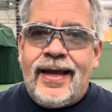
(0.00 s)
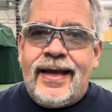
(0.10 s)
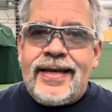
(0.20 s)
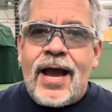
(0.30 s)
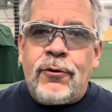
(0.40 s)

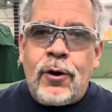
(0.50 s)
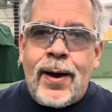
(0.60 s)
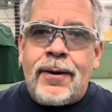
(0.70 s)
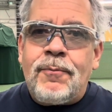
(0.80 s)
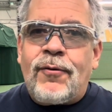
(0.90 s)
Now go
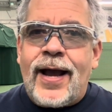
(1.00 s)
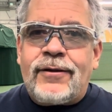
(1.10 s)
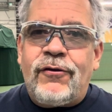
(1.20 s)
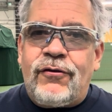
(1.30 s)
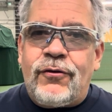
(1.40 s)
out and
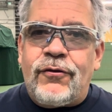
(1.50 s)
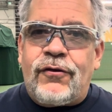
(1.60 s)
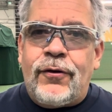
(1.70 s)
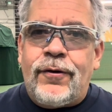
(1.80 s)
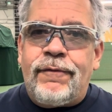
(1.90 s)
practice your
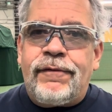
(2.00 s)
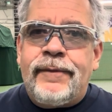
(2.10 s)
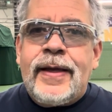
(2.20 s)
serve.